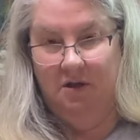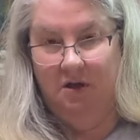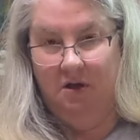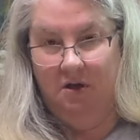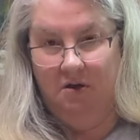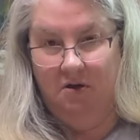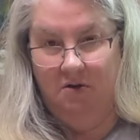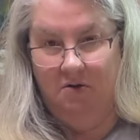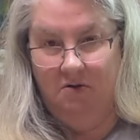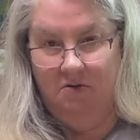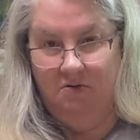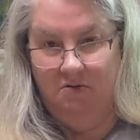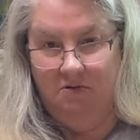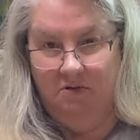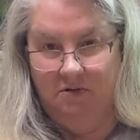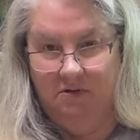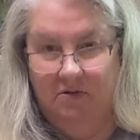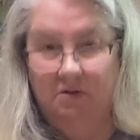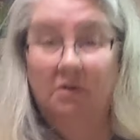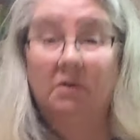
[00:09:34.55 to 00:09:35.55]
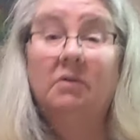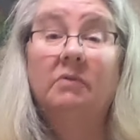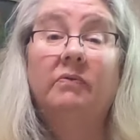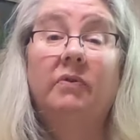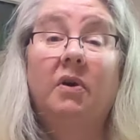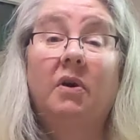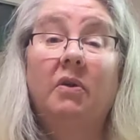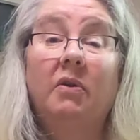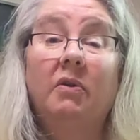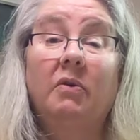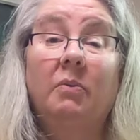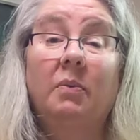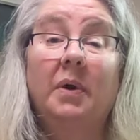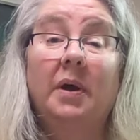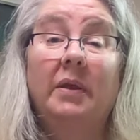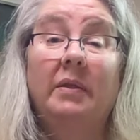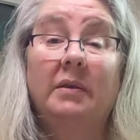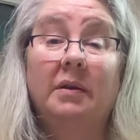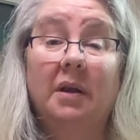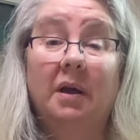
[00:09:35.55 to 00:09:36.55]
all a little farther
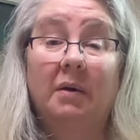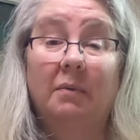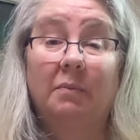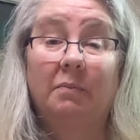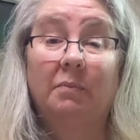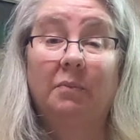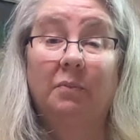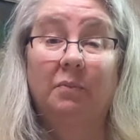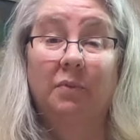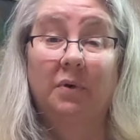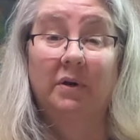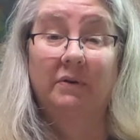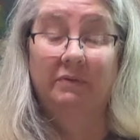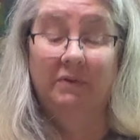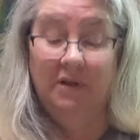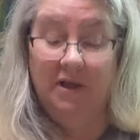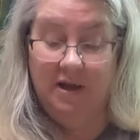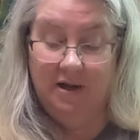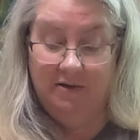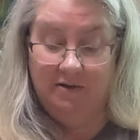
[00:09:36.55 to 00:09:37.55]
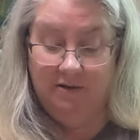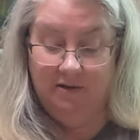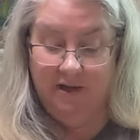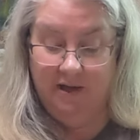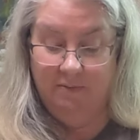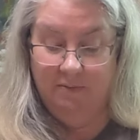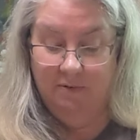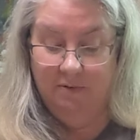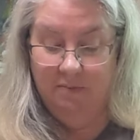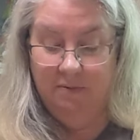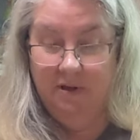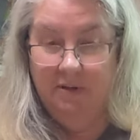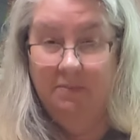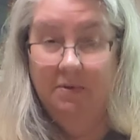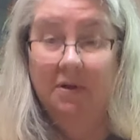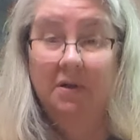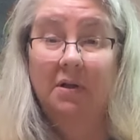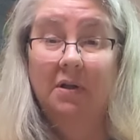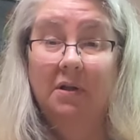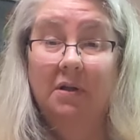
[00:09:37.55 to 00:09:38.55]
away than I would have liked the camera to be,
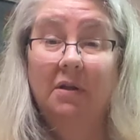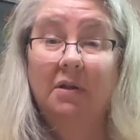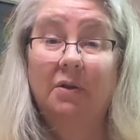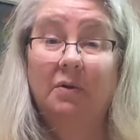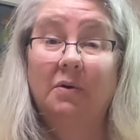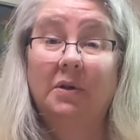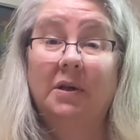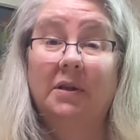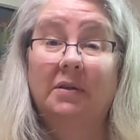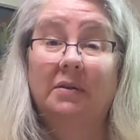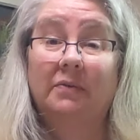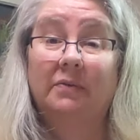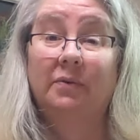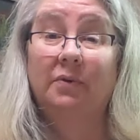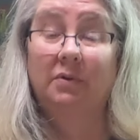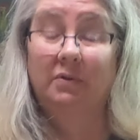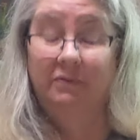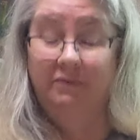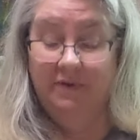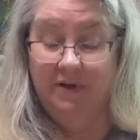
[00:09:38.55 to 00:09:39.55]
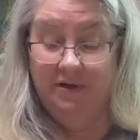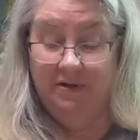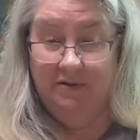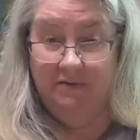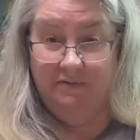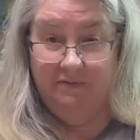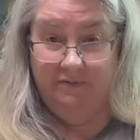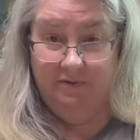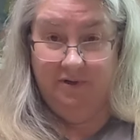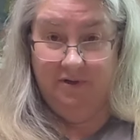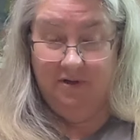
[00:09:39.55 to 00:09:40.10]
but in order to get the full effect of